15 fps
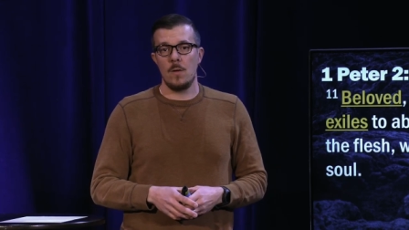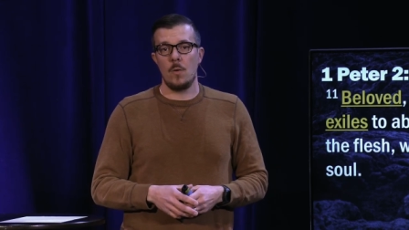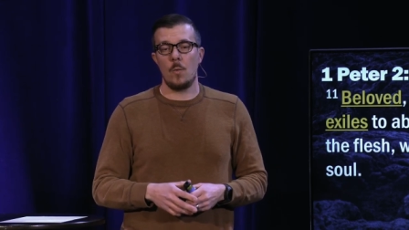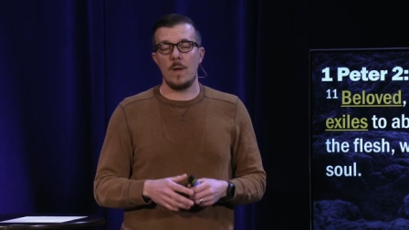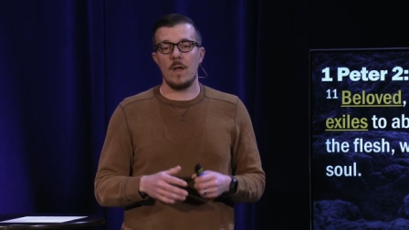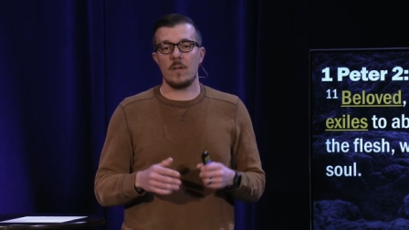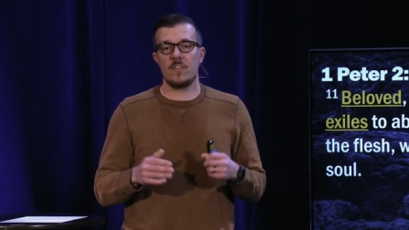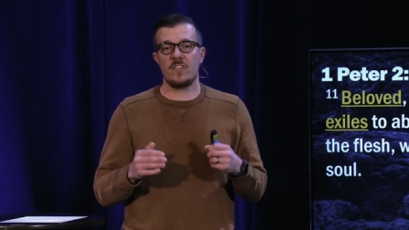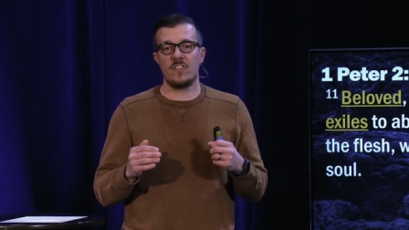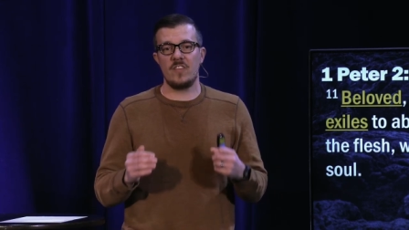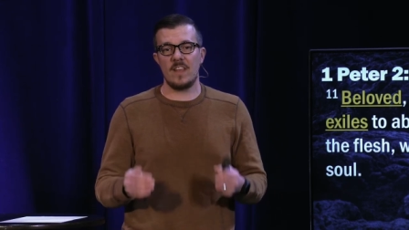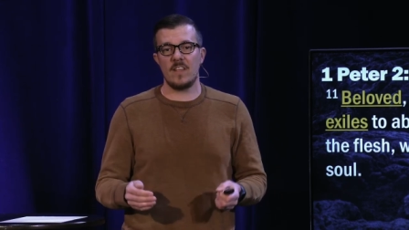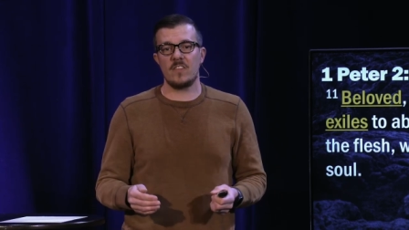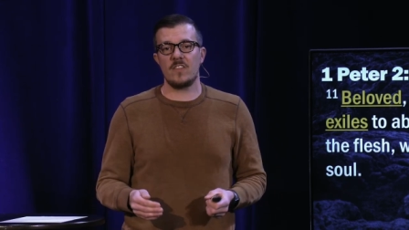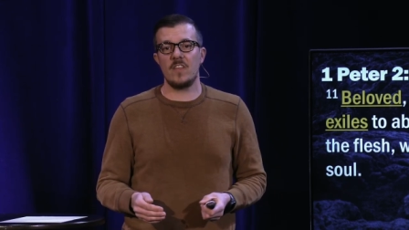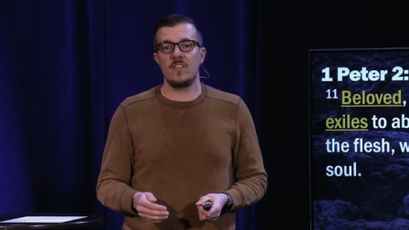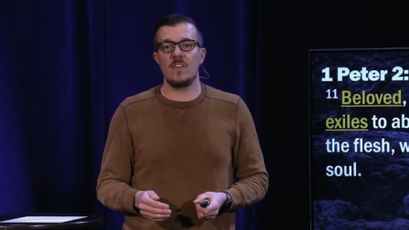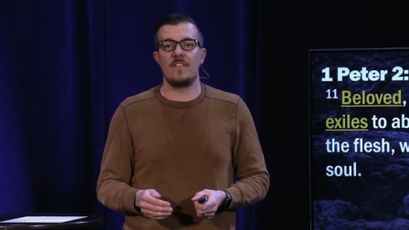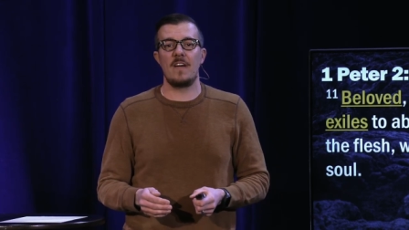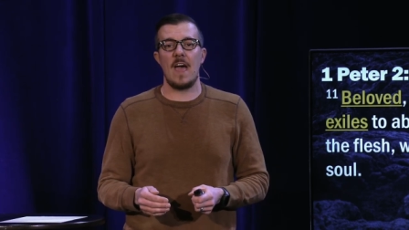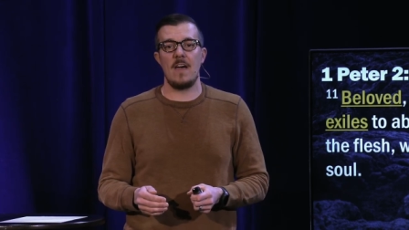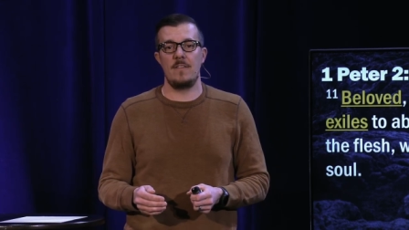we are citizens
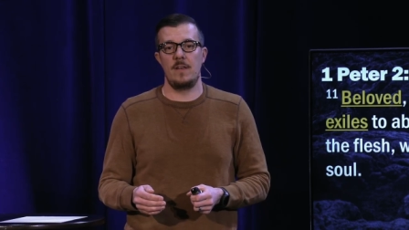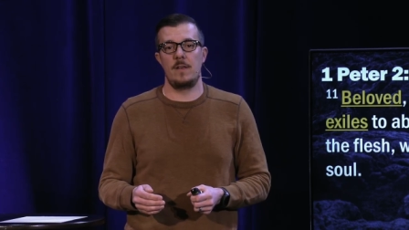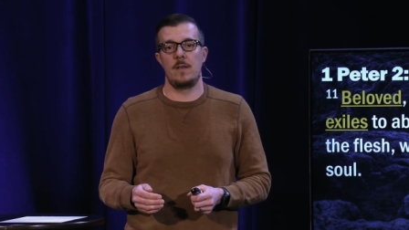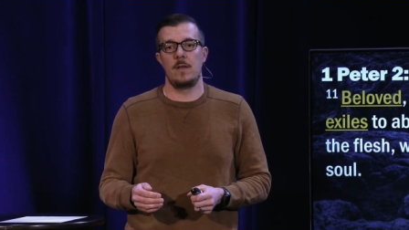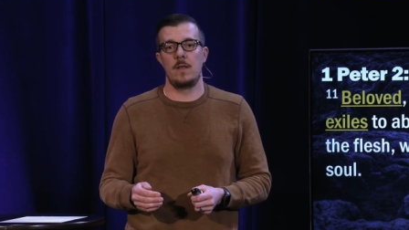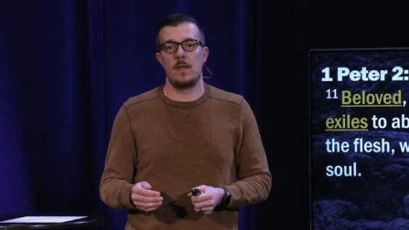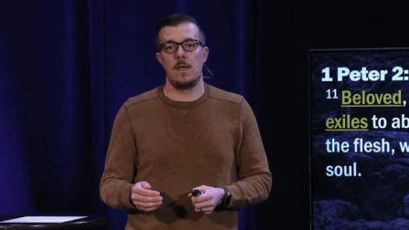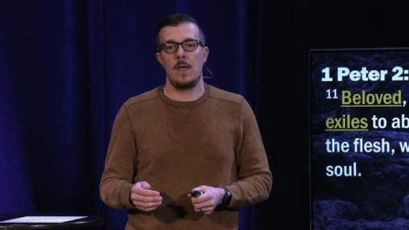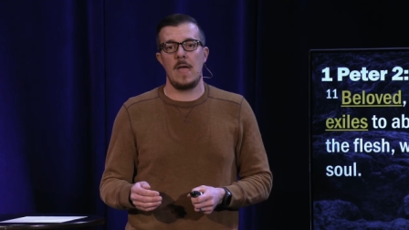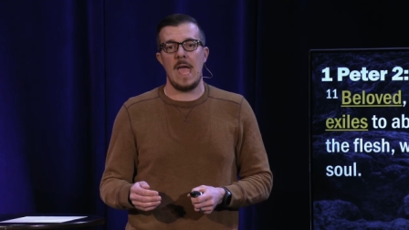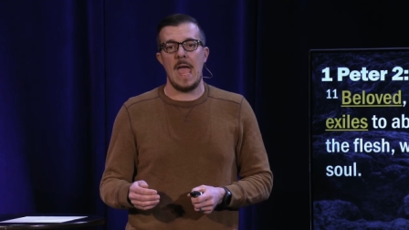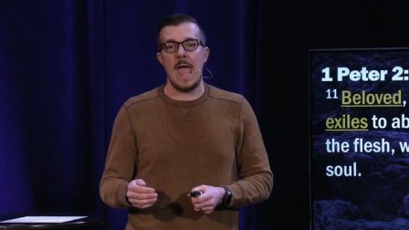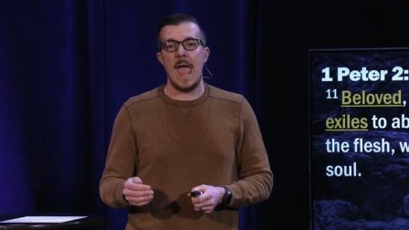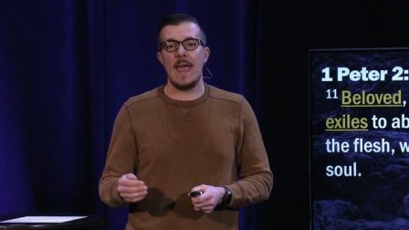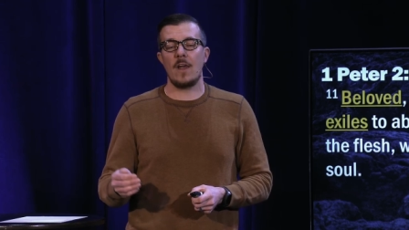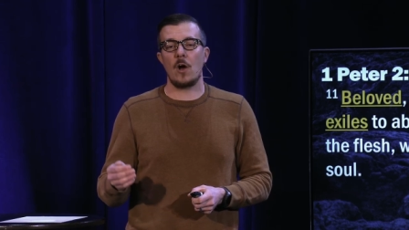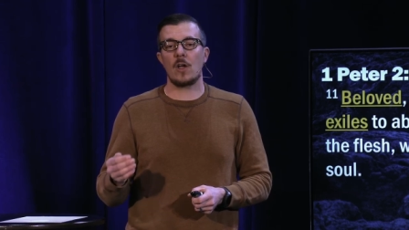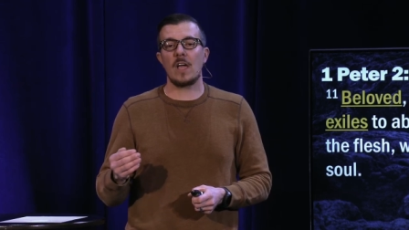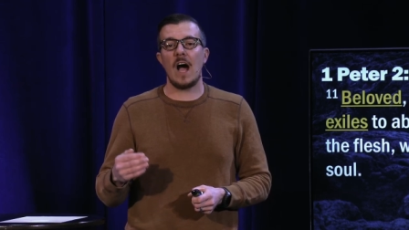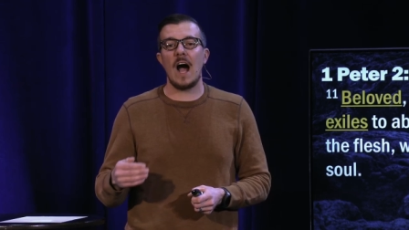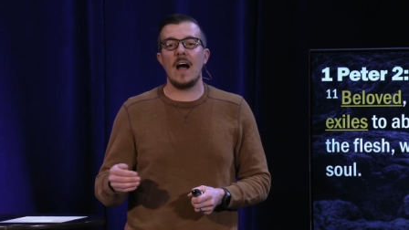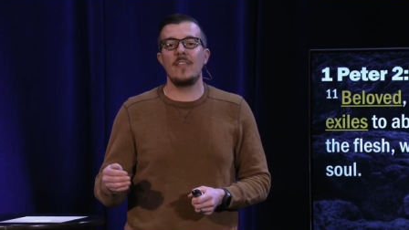of heaven. And our
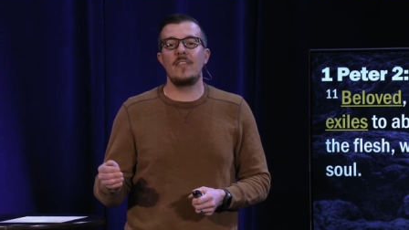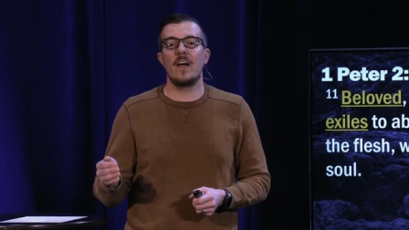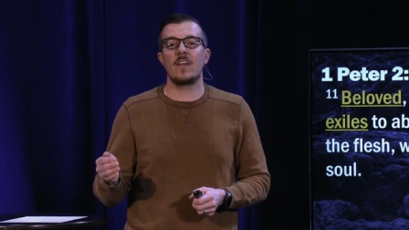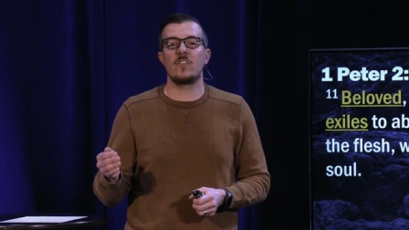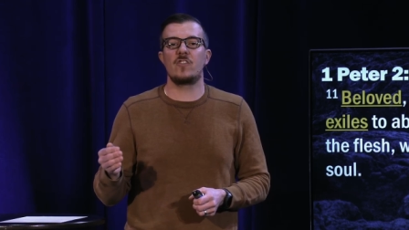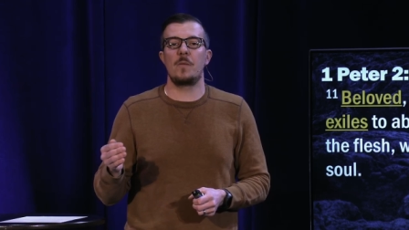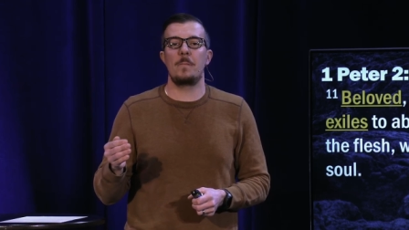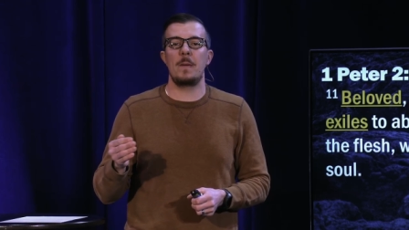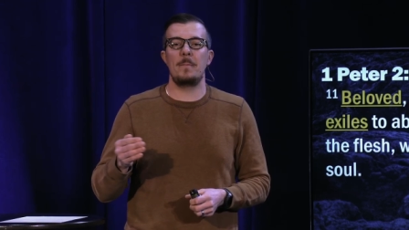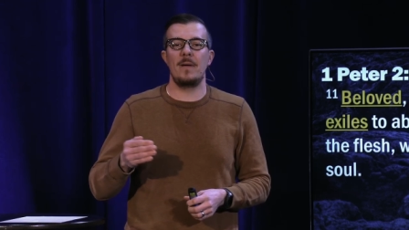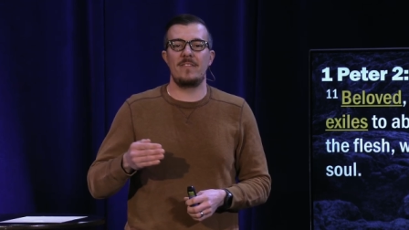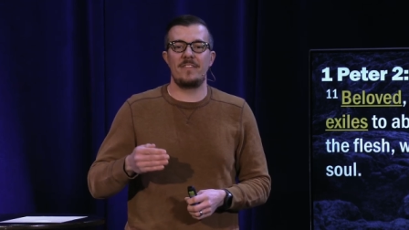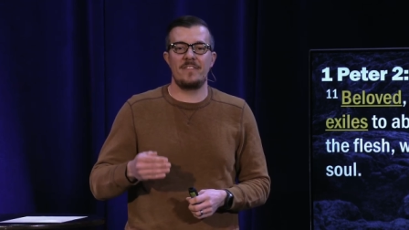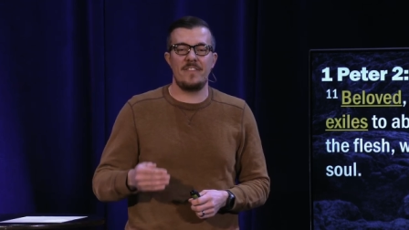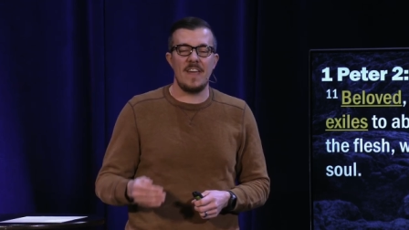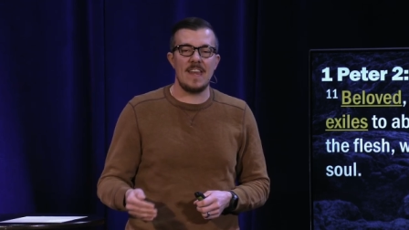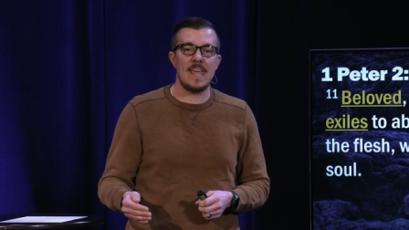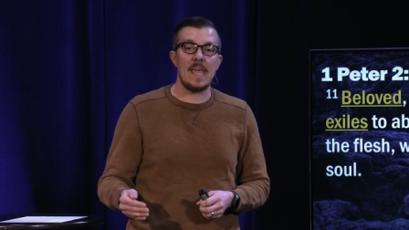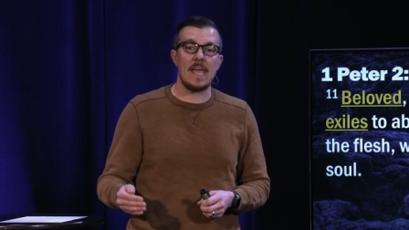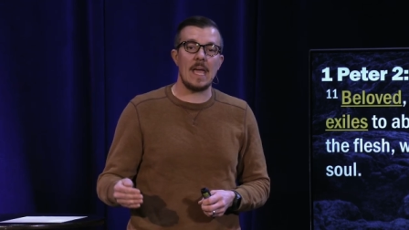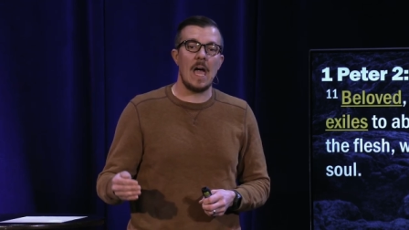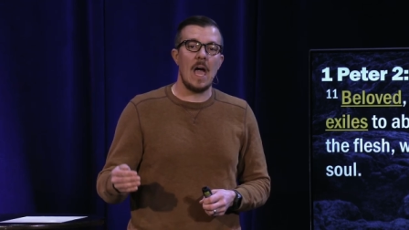conduct should be
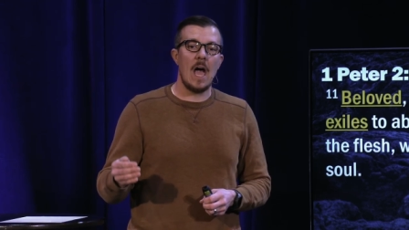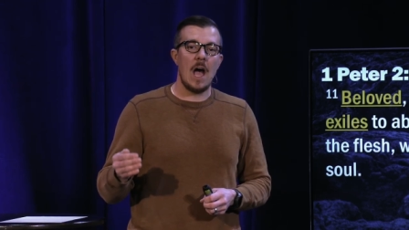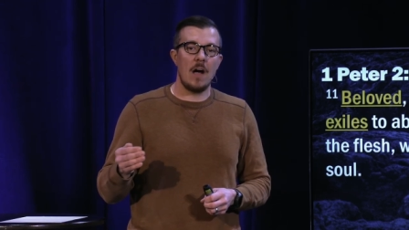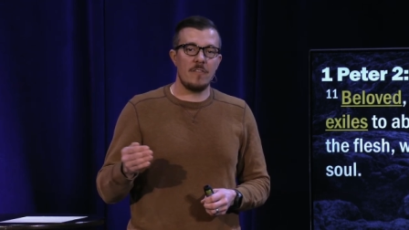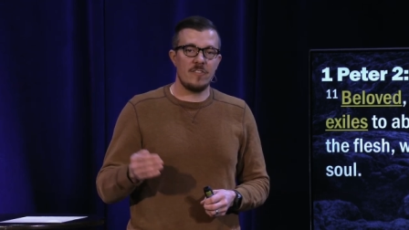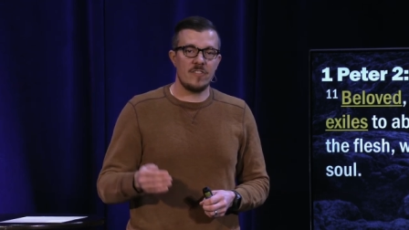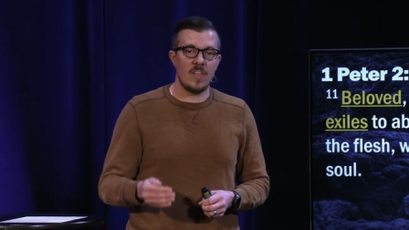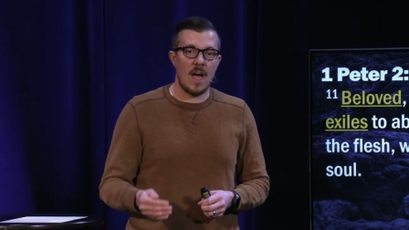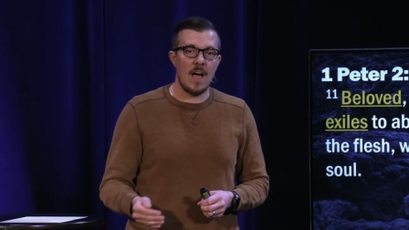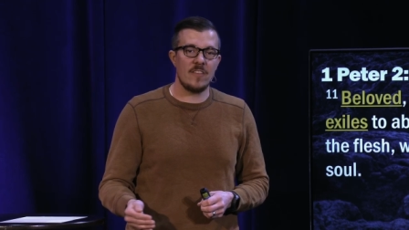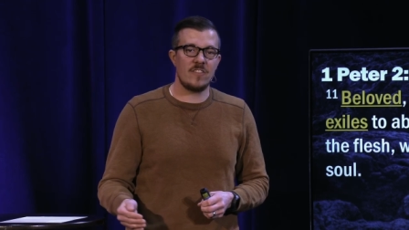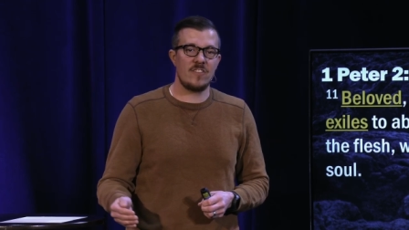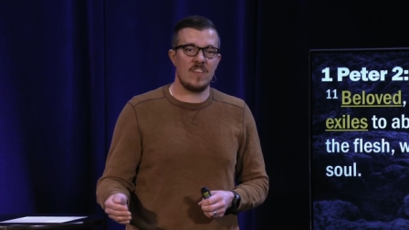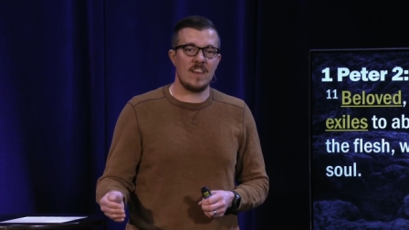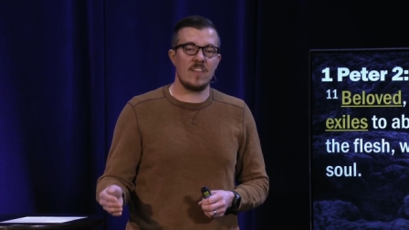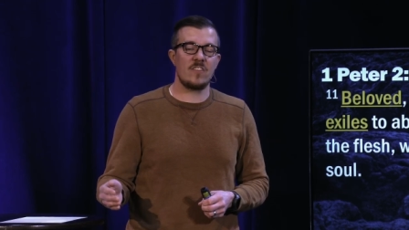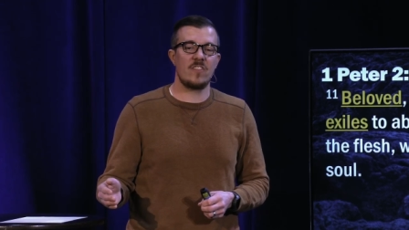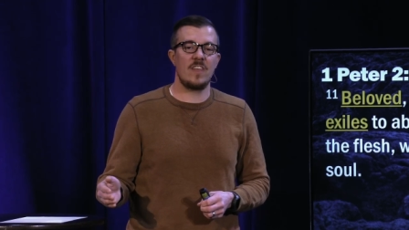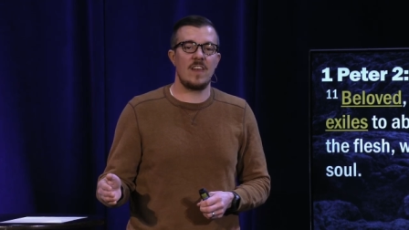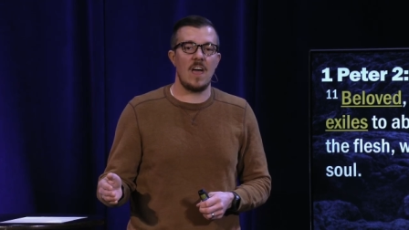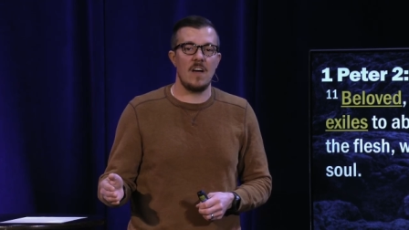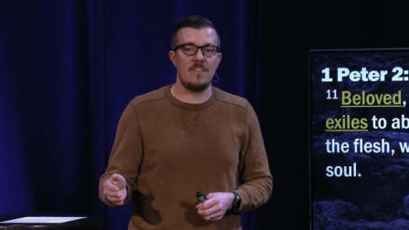befitting of a
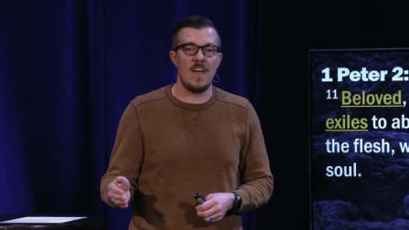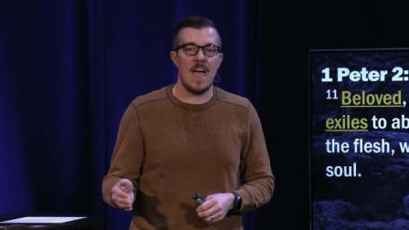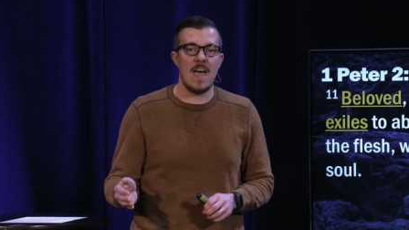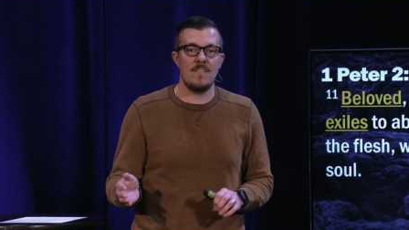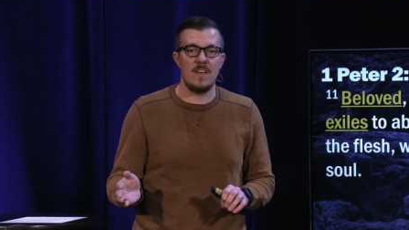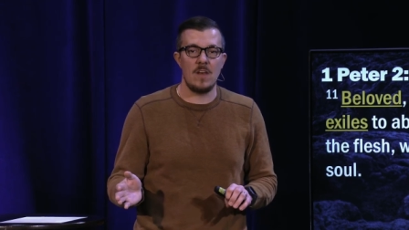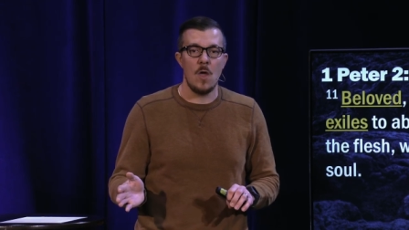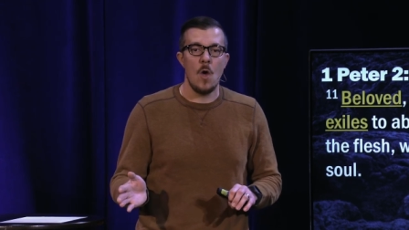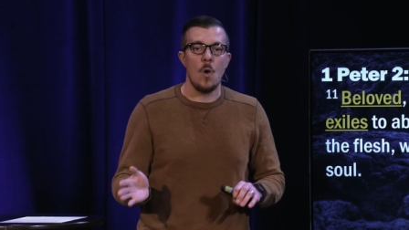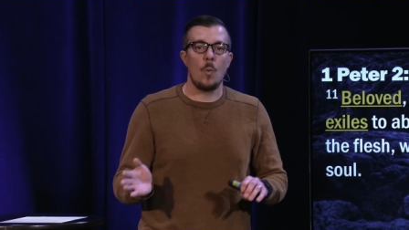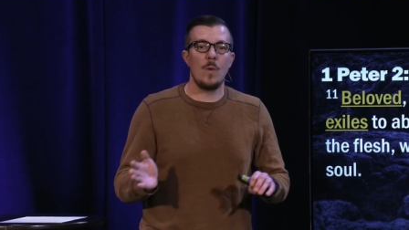citizen of heaven.